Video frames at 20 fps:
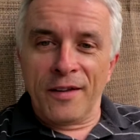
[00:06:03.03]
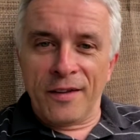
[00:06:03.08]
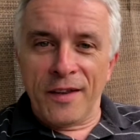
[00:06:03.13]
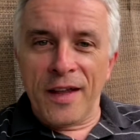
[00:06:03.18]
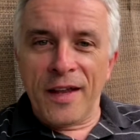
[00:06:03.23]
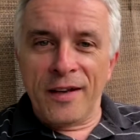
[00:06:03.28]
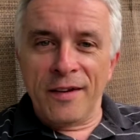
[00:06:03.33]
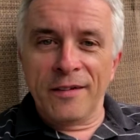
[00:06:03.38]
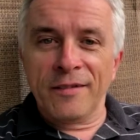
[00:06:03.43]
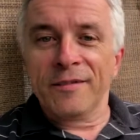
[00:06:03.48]

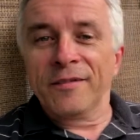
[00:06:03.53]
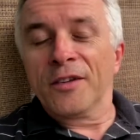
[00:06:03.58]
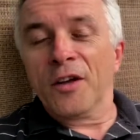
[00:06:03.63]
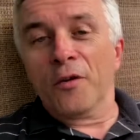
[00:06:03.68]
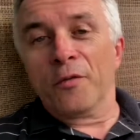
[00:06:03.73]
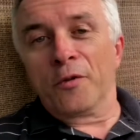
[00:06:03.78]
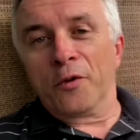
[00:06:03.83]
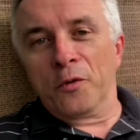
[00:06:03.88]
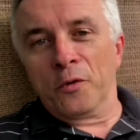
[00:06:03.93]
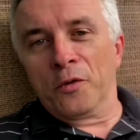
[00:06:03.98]
then,
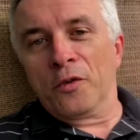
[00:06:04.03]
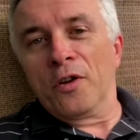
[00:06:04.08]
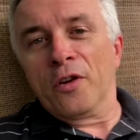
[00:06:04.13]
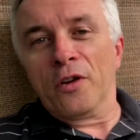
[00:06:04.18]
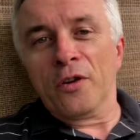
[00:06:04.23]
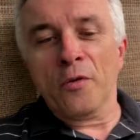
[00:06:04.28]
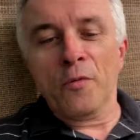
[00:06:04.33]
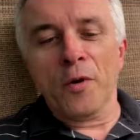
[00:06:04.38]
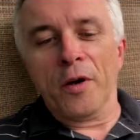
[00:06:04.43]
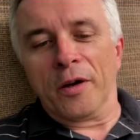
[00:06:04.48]
of course,
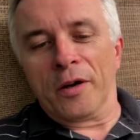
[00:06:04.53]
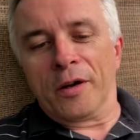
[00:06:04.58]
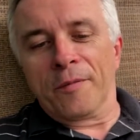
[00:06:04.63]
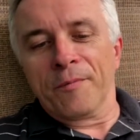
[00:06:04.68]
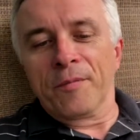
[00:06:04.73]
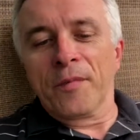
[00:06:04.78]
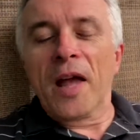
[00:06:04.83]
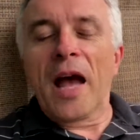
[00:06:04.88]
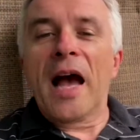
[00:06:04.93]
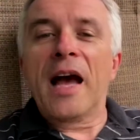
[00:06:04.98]
you work.
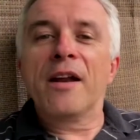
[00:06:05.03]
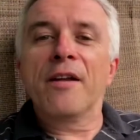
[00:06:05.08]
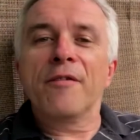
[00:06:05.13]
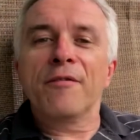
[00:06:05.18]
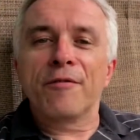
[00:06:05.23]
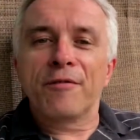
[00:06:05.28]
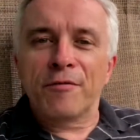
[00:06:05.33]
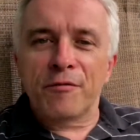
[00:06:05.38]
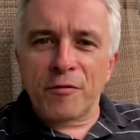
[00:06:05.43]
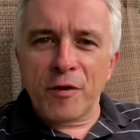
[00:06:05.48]
And at
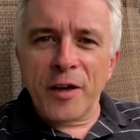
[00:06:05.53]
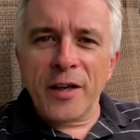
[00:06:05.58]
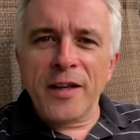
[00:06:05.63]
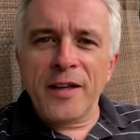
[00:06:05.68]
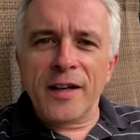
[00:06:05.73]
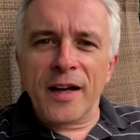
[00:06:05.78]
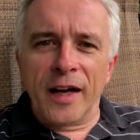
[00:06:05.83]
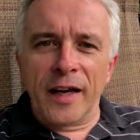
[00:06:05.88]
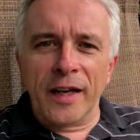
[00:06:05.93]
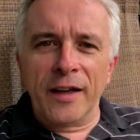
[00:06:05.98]

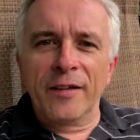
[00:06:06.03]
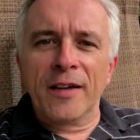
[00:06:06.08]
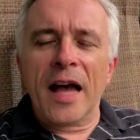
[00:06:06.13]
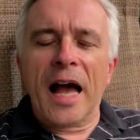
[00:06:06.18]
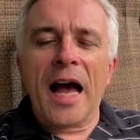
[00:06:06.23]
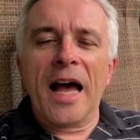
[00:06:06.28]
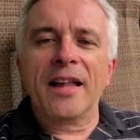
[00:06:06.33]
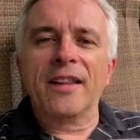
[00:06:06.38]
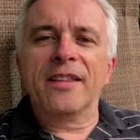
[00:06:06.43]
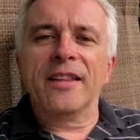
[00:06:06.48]
Friday,
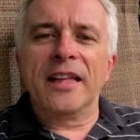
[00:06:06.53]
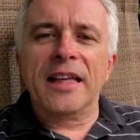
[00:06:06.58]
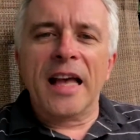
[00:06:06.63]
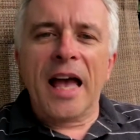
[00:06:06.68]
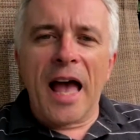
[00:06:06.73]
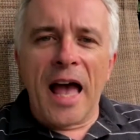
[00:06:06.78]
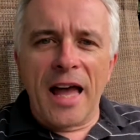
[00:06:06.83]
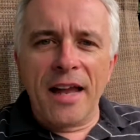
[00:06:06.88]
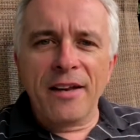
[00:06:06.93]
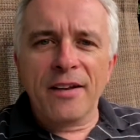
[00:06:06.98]
at the
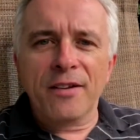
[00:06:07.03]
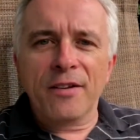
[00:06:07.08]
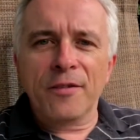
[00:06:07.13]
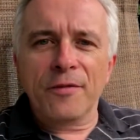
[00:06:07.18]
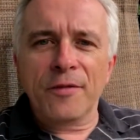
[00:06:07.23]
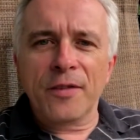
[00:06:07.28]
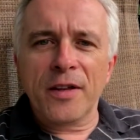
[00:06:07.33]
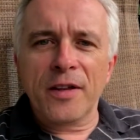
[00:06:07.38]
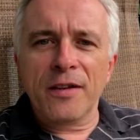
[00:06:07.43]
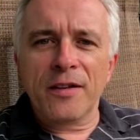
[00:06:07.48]
end
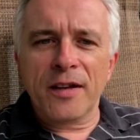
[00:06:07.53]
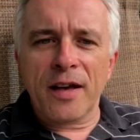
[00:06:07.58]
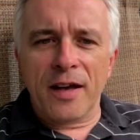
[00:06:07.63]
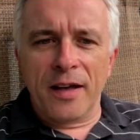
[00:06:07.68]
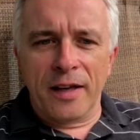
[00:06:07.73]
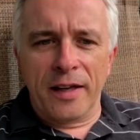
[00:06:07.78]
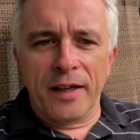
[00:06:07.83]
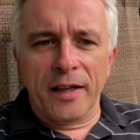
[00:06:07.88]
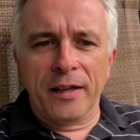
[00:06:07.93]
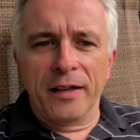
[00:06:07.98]
of the
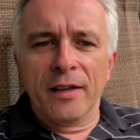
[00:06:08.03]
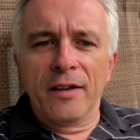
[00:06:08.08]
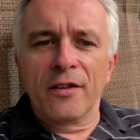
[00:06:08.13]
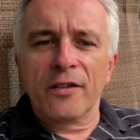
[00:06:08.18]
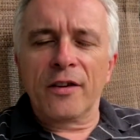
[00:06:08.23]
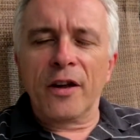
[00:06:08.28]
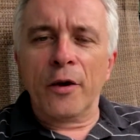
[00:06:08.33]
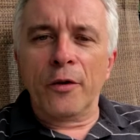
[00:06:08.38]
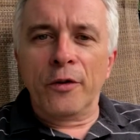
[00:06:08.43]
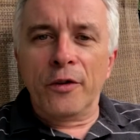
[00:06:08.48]
day,
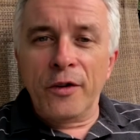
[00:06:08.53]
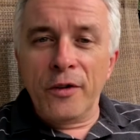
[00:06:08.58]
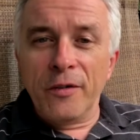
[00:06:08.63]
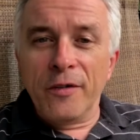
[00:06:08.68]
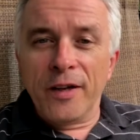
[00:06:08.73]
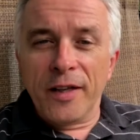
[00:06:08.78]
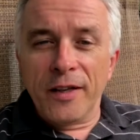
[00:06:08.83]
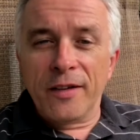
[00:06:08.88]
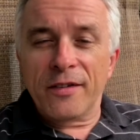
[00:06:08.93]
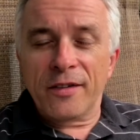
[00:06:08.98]
so you
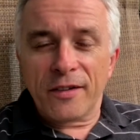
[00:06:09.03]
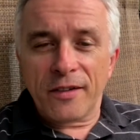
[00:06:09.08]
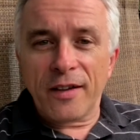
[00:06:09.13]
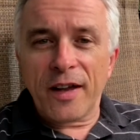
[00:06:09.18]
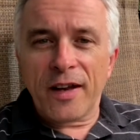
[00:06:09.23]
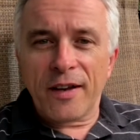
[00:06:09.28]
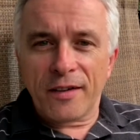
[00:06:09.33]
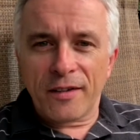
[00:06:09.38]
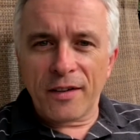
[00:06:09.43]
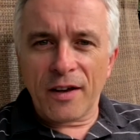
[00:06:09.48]
need to
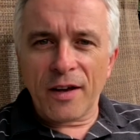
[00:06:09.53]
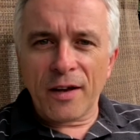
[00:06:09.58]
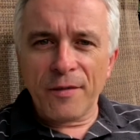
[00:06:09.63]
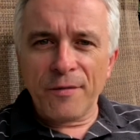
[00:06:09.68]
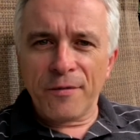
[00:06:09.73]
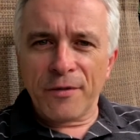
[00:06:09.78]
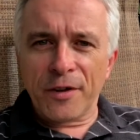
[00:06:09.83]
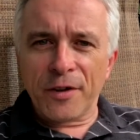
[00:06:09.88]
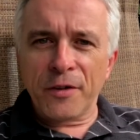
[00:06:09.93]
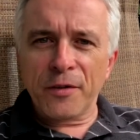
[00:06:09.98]
set a time
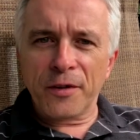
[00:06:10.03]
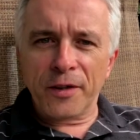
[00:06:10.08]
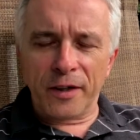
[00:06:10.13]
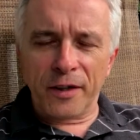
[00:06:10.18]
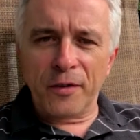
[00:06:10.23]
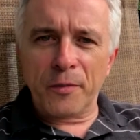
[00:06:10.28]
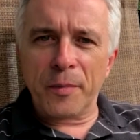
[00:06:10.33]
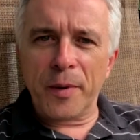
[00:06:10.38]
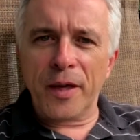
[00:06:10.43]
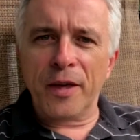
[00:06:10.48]
for doing
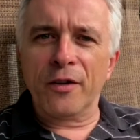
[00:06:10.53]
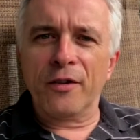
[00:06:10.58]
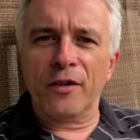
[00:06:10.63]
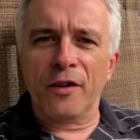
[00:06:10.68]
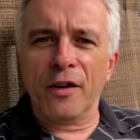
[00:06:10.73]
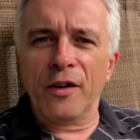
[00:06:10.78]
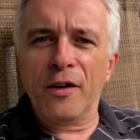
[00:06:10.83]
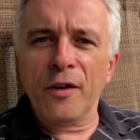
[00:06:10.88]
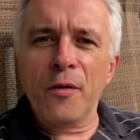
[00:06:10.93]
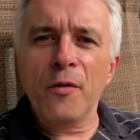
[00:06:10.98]
this because
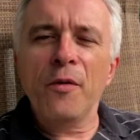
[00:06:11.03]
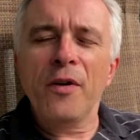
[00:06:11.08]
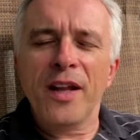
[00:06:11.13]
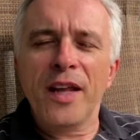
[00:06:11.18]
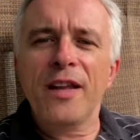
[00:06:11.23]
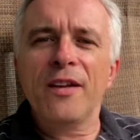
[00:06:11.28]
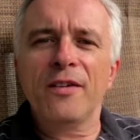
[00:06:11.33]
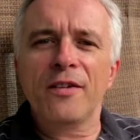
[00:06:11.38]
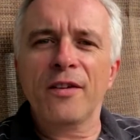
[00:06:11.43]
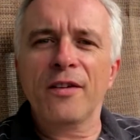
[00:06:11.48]
you
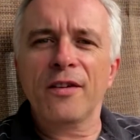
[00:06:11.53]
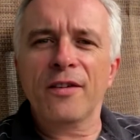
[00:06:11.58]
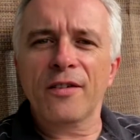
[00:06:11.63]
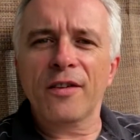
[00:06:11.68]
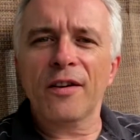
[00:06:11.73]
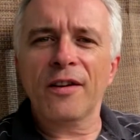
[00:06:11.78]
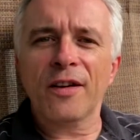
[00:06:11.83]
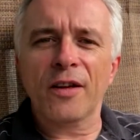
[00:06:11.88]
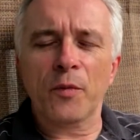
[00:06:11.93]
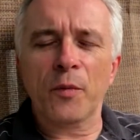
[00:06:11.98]
need to
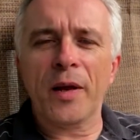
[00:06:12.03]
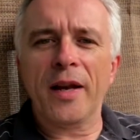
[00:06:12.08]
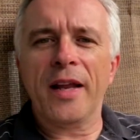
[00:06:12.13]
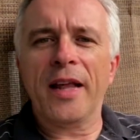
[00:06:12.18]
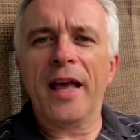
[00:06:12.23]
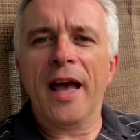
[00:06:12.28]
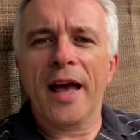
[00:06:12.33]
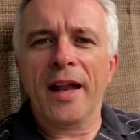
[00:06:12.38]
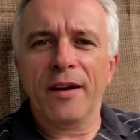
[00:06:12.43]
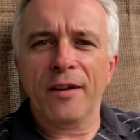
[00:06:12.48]
decide when
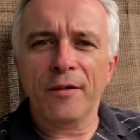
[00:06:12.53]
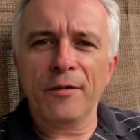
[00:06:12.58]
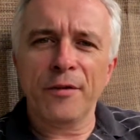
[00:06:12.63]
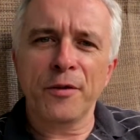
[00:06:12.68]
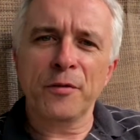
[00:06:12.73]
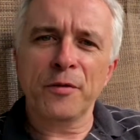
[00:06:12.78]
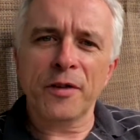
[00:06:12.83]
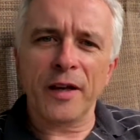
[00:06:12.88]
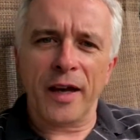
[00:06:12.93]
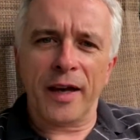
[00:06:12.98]
the end of
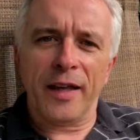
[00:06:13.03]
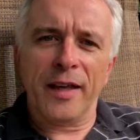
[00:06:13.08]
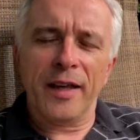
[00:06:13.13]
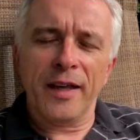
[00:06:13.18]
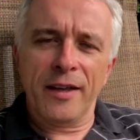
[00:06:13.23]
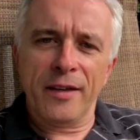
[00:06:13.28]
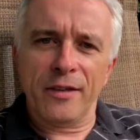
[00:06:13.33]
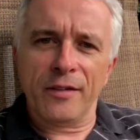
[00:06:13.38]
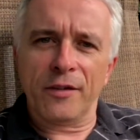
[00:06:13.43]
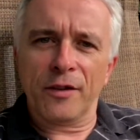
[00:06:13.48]
your day
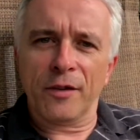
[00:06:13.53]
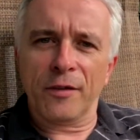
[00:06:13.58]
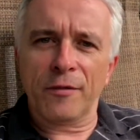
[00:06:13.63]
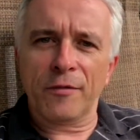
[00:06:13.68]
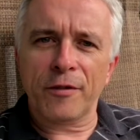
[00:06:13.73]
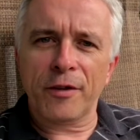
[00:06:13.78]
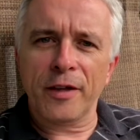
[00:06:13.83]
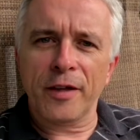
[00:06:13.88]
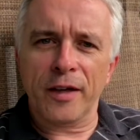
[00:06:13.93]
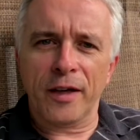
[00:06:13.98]
is on
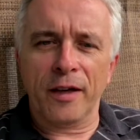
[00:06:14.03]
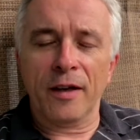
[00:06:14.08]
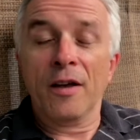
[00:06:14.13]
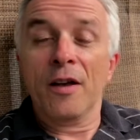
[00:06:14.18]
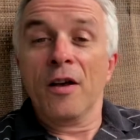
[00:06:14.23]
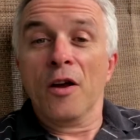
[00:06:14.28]
Friday.